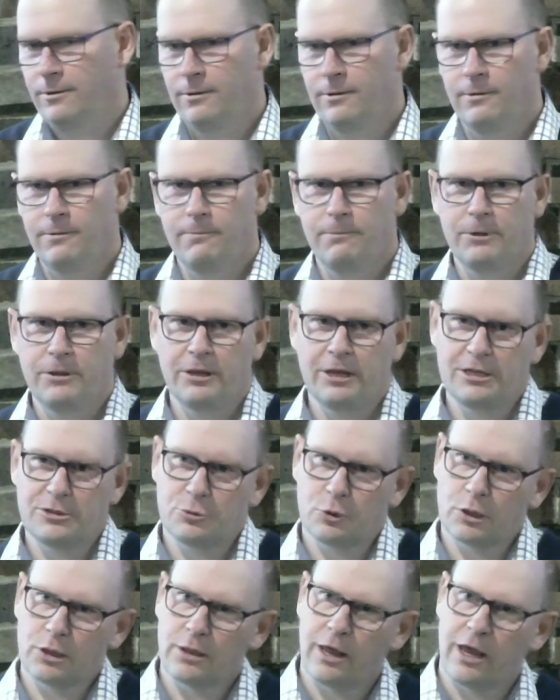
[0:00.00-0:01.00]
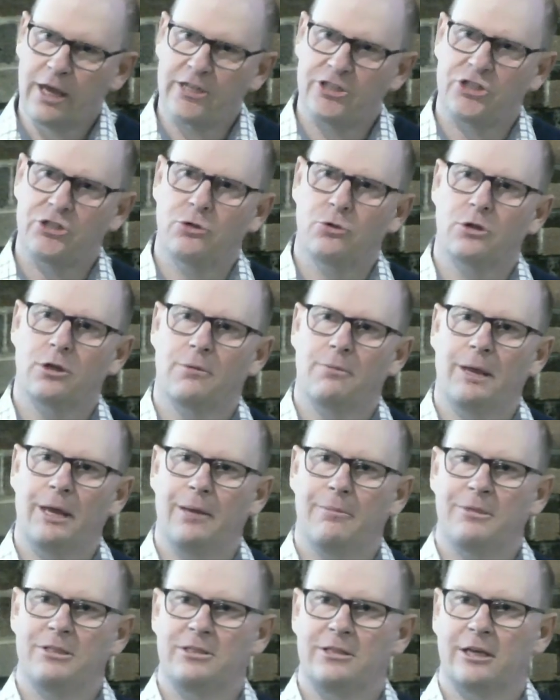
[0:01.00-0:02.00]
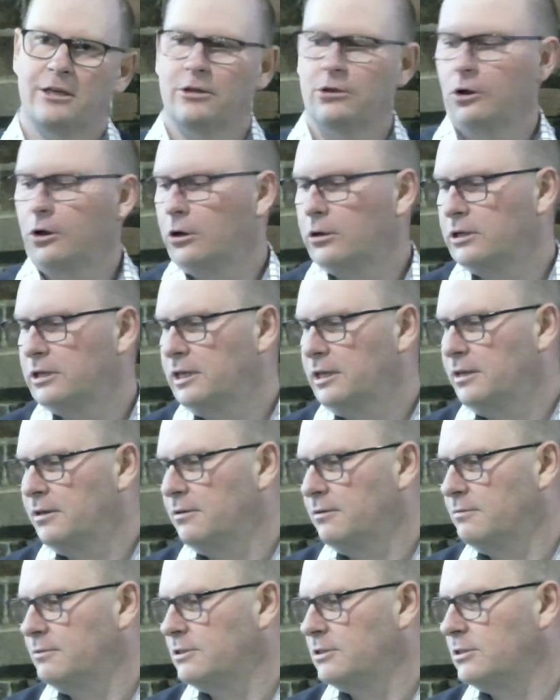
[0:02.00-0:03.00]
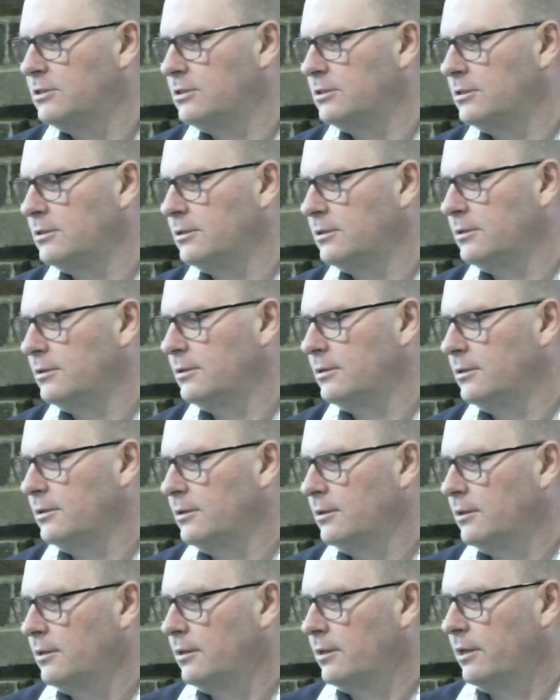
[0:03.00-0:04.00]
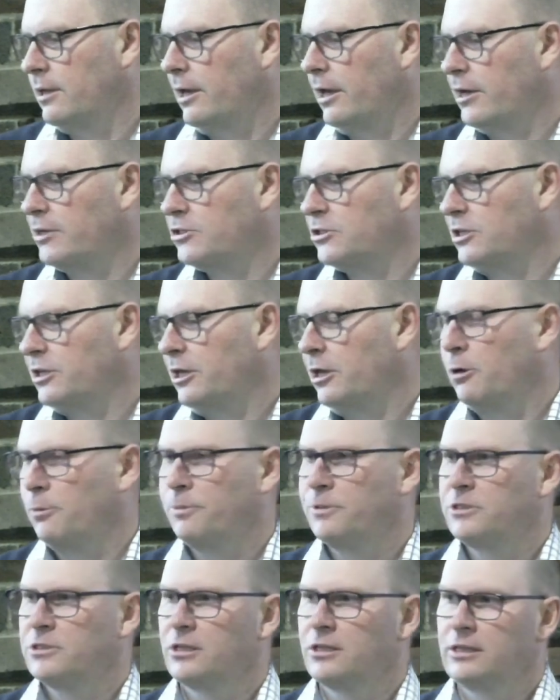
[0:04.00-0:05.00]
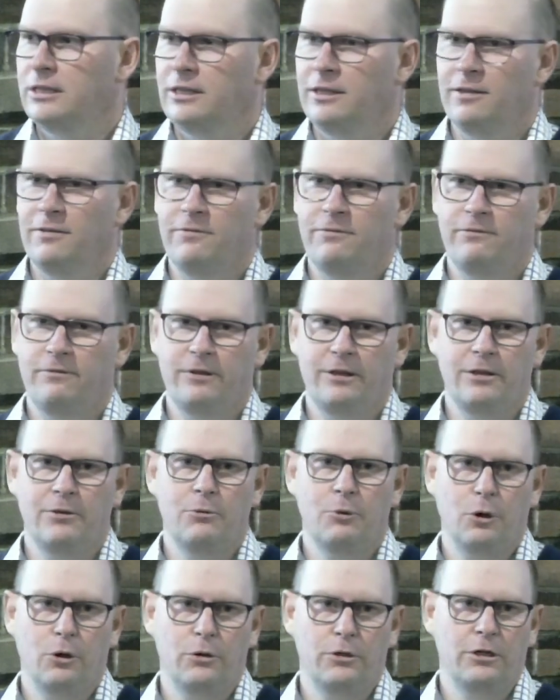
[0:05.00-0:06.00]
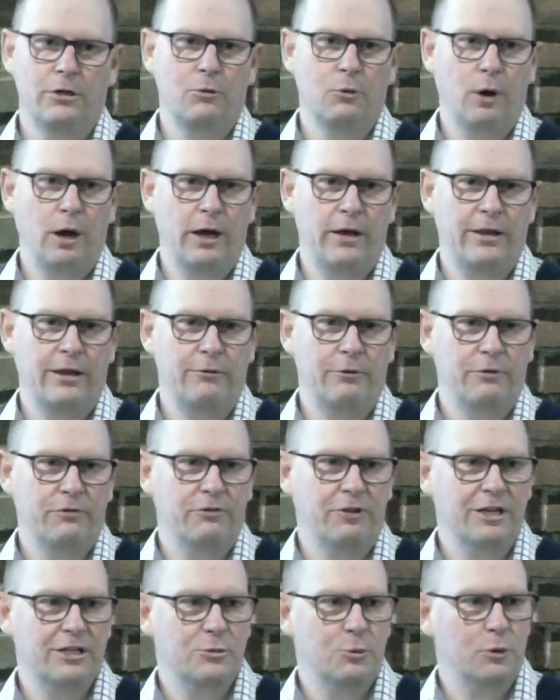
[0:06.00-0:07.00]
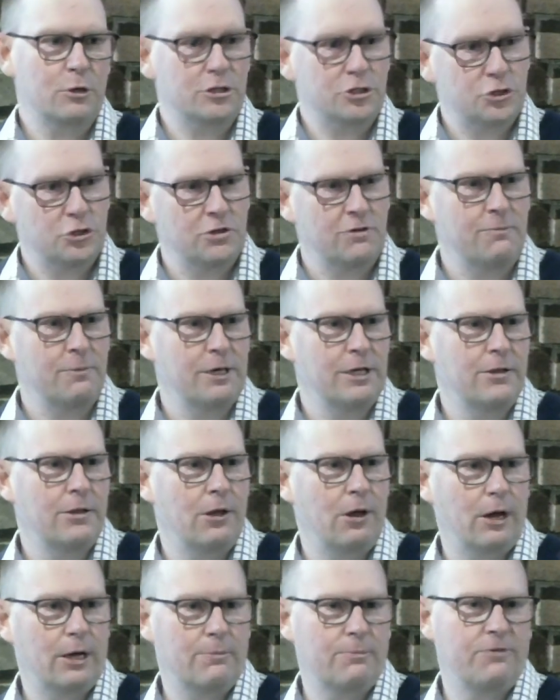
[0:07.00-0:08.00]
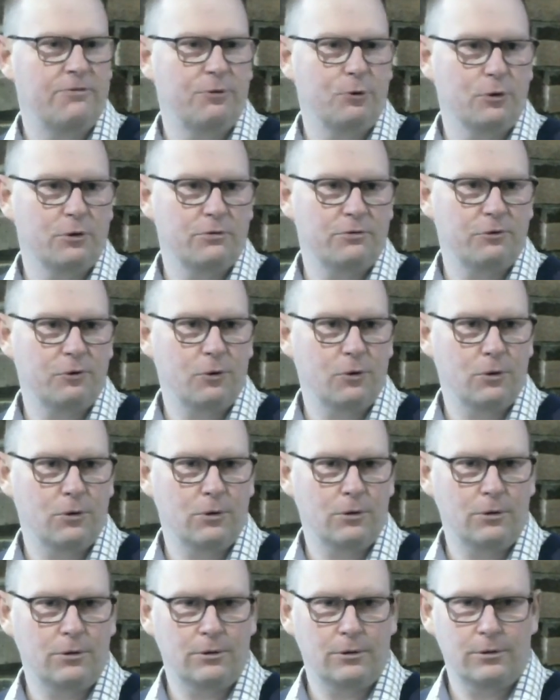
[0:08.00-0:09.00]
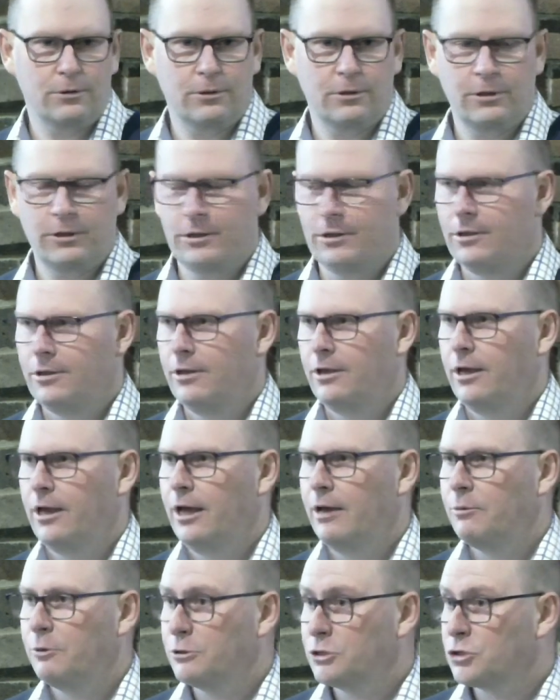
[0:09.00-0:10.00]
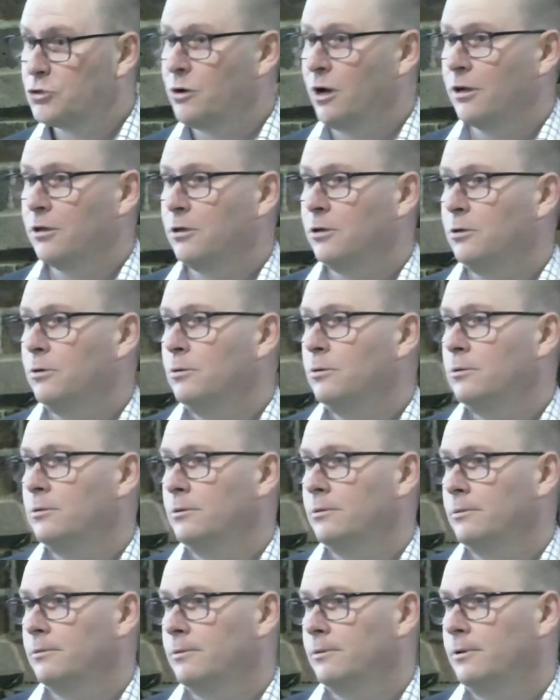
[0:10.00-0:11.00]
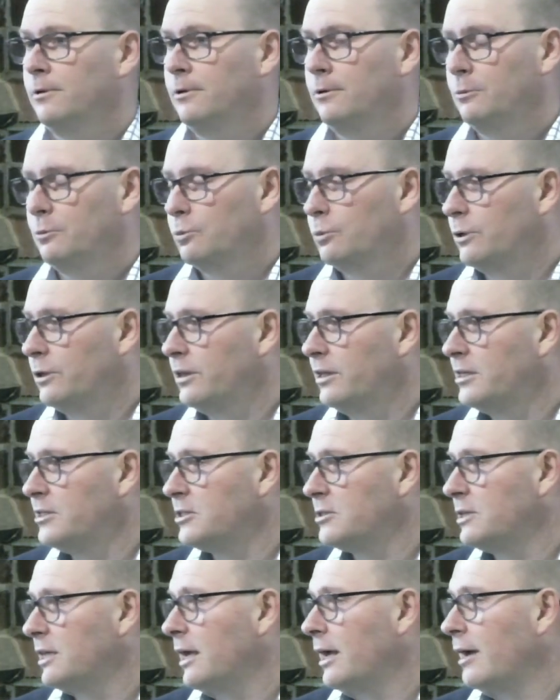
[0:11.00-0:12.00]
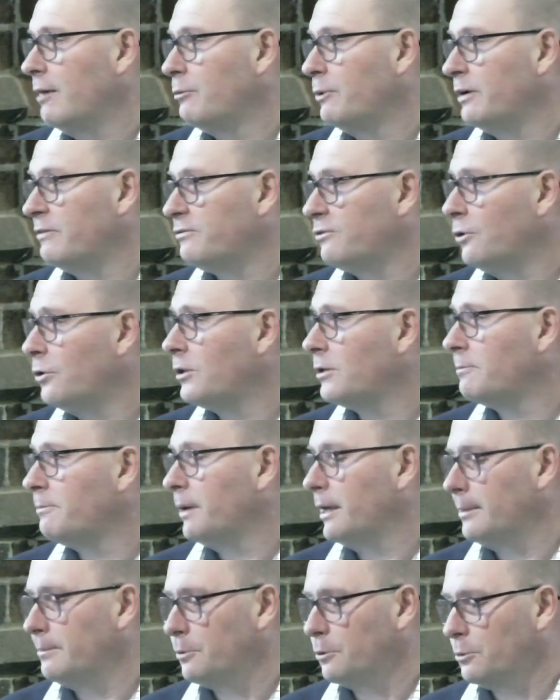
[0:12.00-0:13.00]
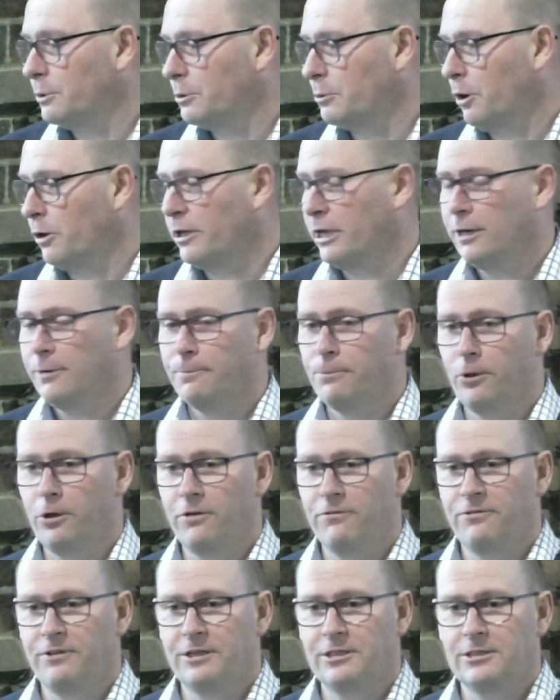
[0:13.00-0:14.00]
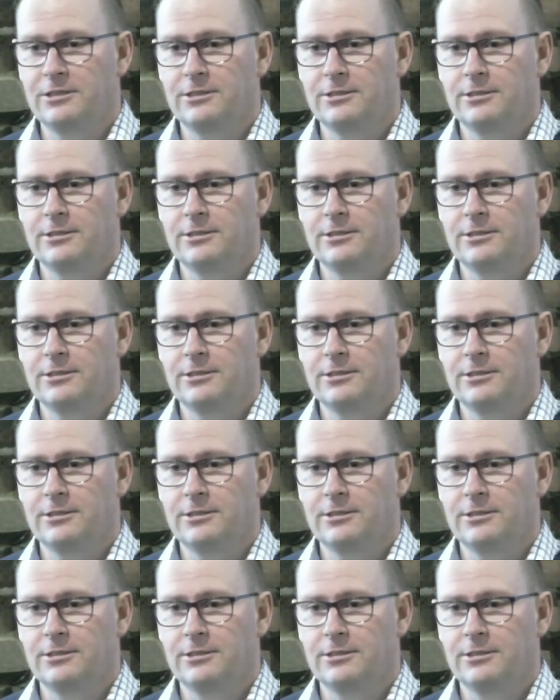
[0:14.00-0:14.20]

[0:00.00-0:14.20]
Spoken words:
But these relational commandments that God gives actually help us to live in the world in a way that reflects what it should have been like before the fall. We'll struggle with this. We're fallen people. We won't get it perfect.